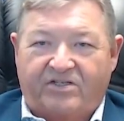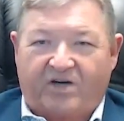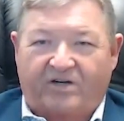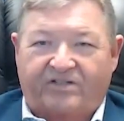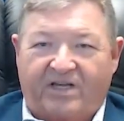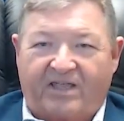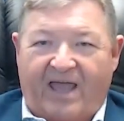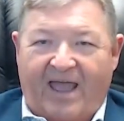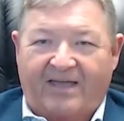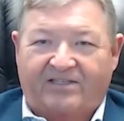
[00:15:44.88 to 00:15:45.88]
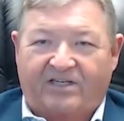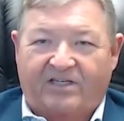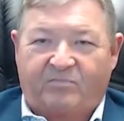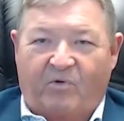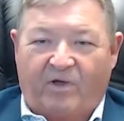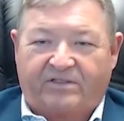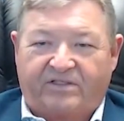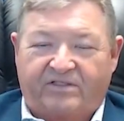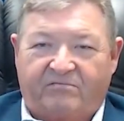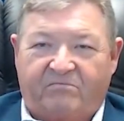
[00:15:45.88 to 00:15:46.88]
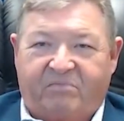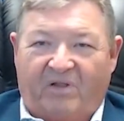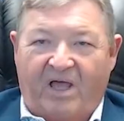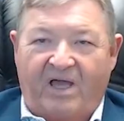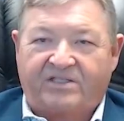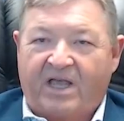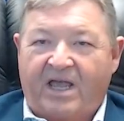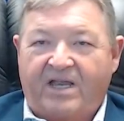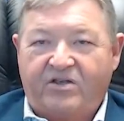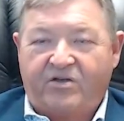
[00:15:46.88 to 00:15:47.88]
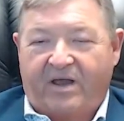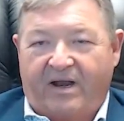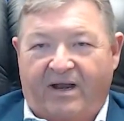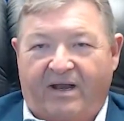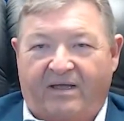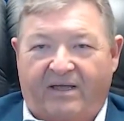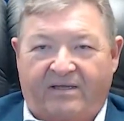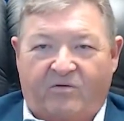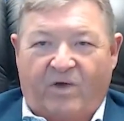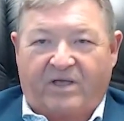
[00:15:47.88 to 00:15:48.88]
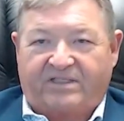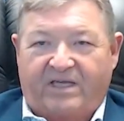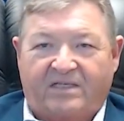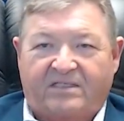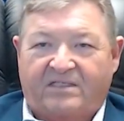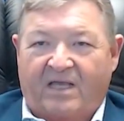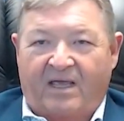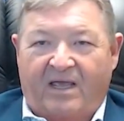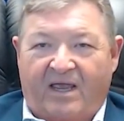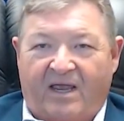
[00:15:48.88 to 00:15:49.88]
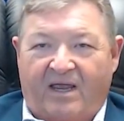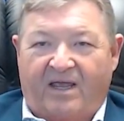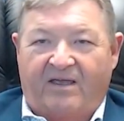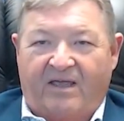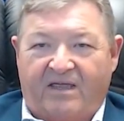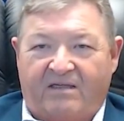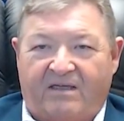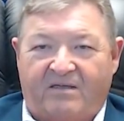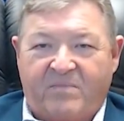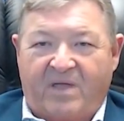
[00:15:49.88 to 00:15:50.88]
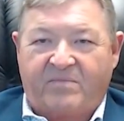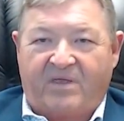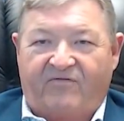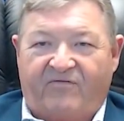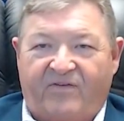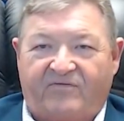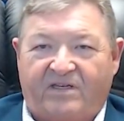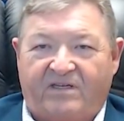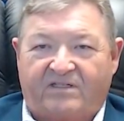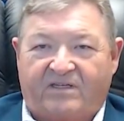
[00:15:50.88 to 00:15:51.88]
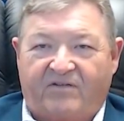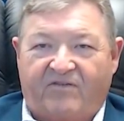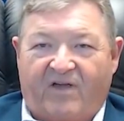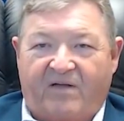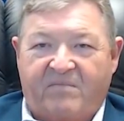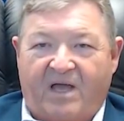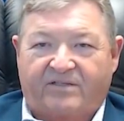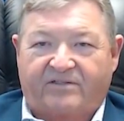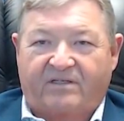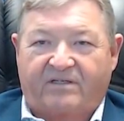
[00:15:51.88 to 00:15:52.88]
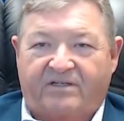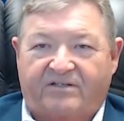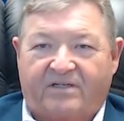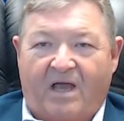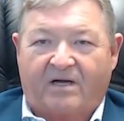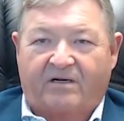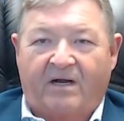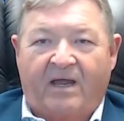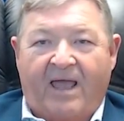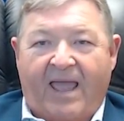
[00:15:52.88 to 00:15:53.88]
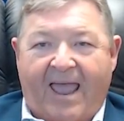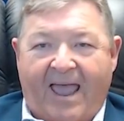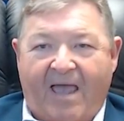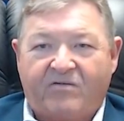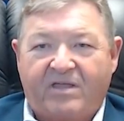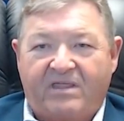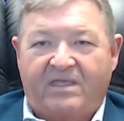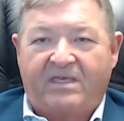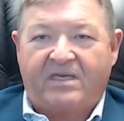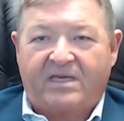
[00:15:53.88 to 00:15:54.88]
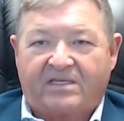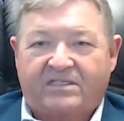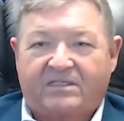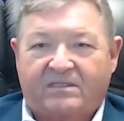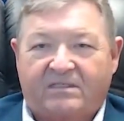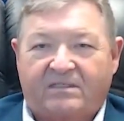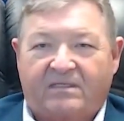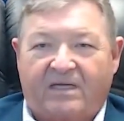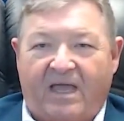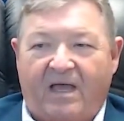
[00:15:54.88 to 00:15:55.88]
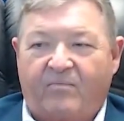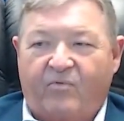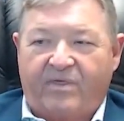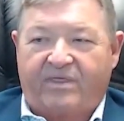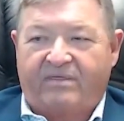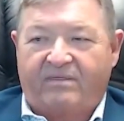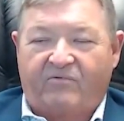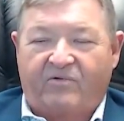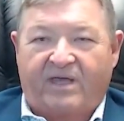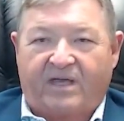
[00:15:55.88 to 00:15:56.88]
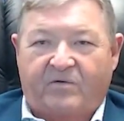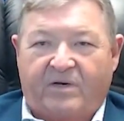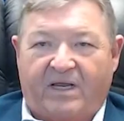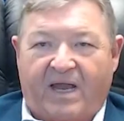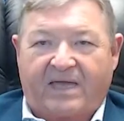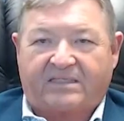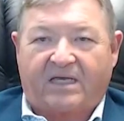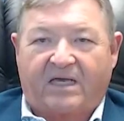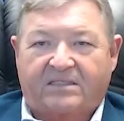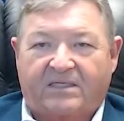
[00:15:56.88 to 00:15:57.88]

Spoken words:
seeing the access points just plunge. You got into West Texas, and it may be 50, 75 miles to the nearest doctor. How can this help with equity and access?